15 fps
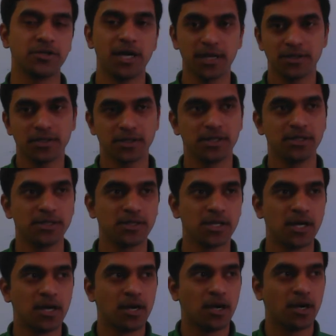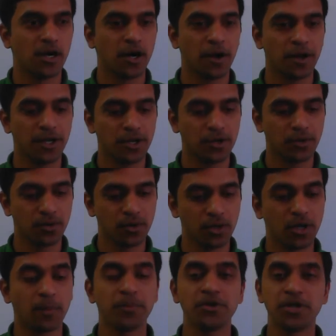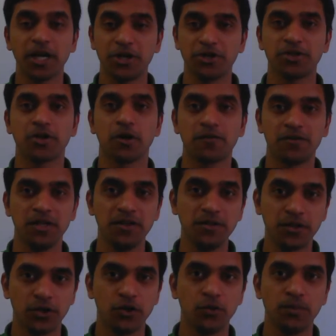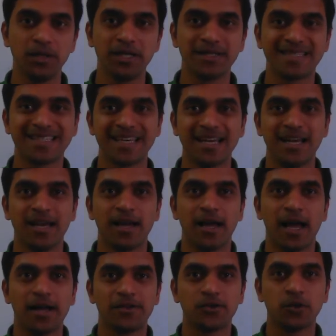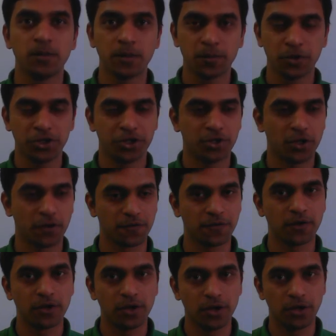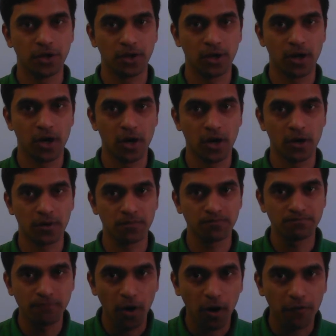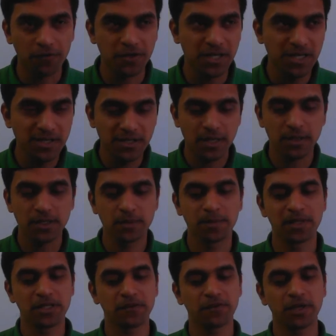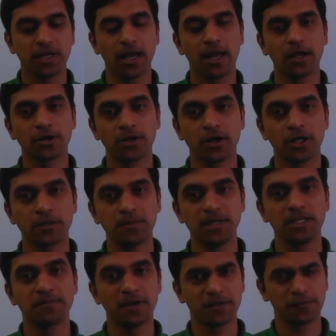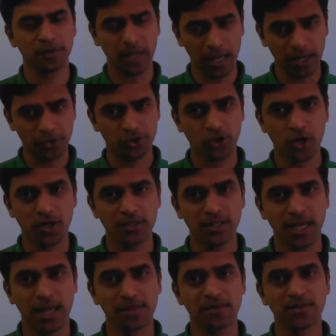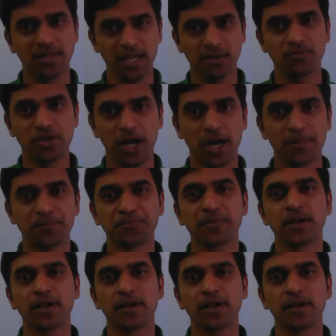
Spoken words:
does is computation of these qubits at superposition of these specific electrons at the same time.